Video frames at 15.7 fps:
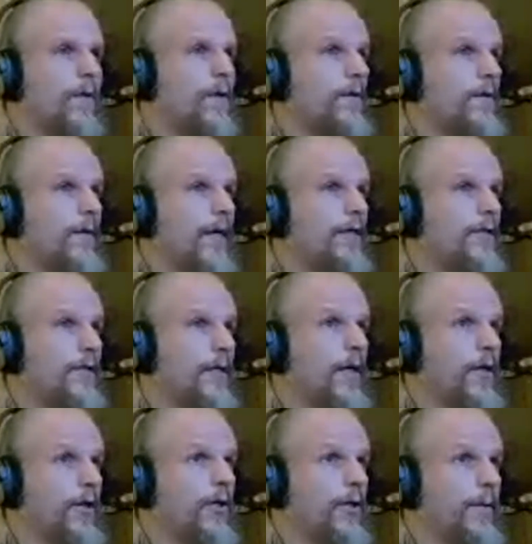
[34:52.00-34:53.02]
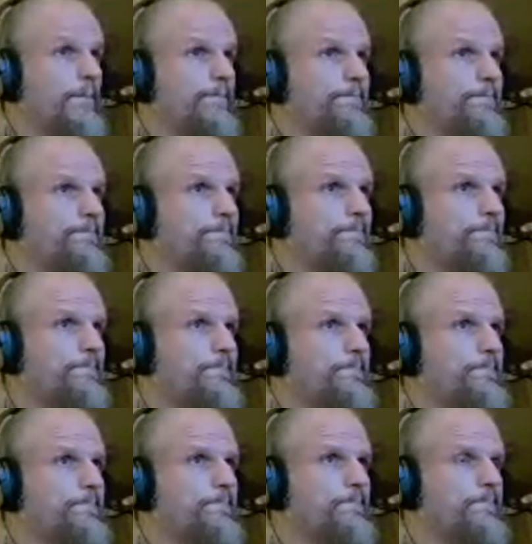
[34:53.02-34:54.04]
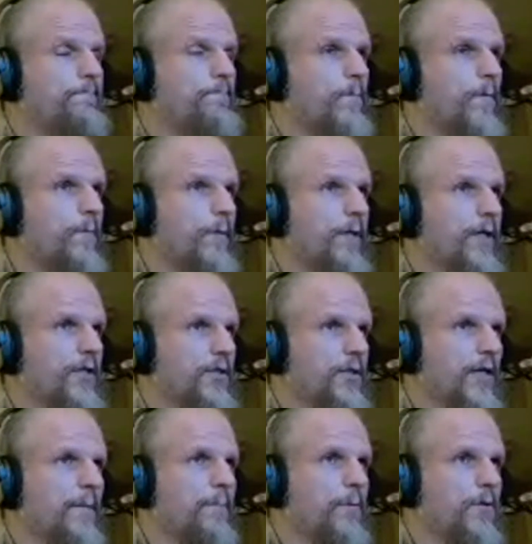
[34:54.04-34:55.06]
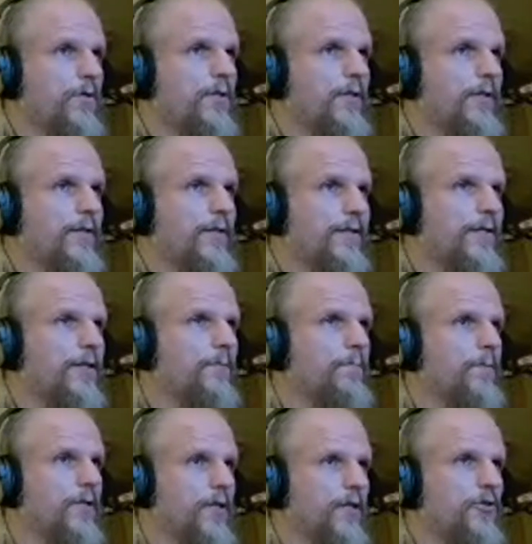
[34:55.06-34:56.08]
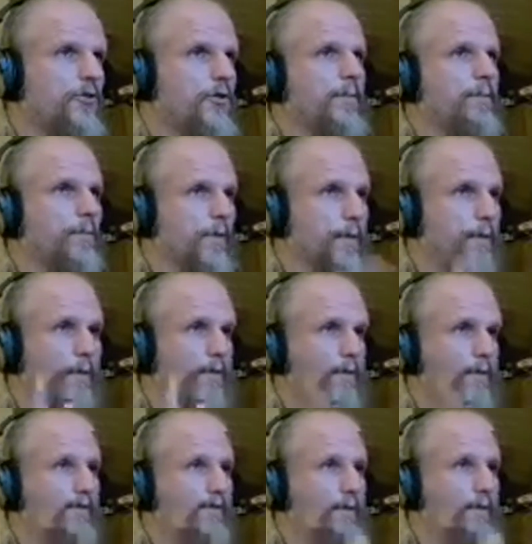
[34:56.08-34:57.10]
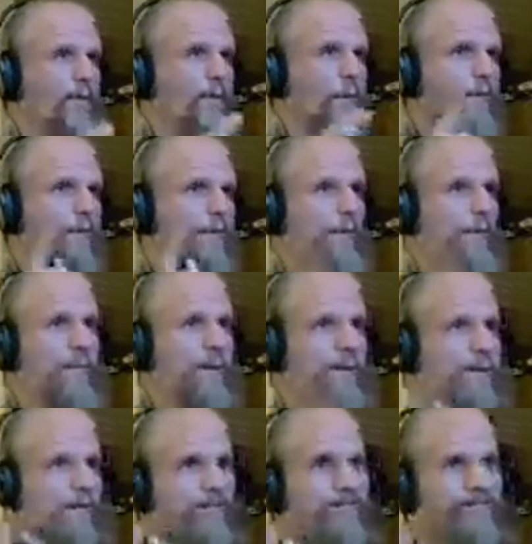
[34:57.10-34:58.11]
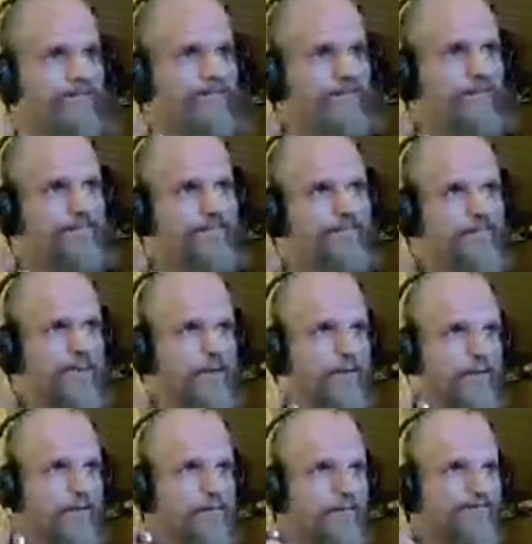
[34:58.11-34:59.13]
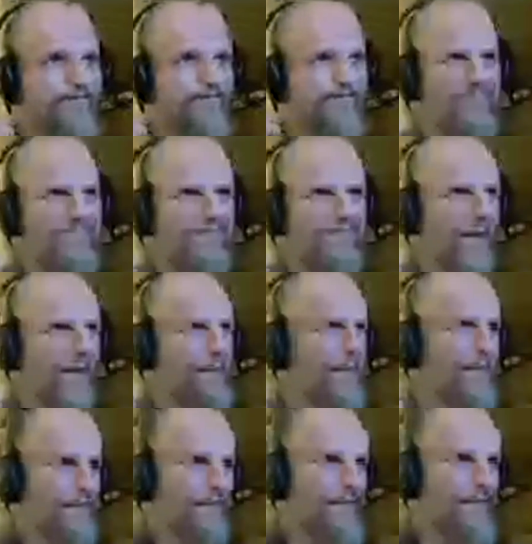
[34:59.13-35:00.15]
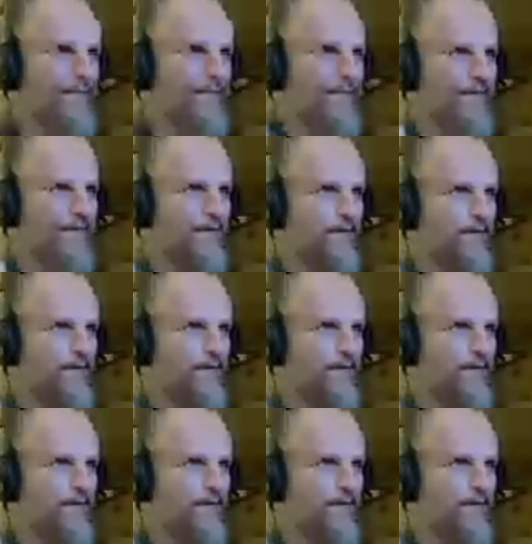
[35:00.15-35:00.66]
that's not good, because that person could potentially bleed out over a period of not minutes,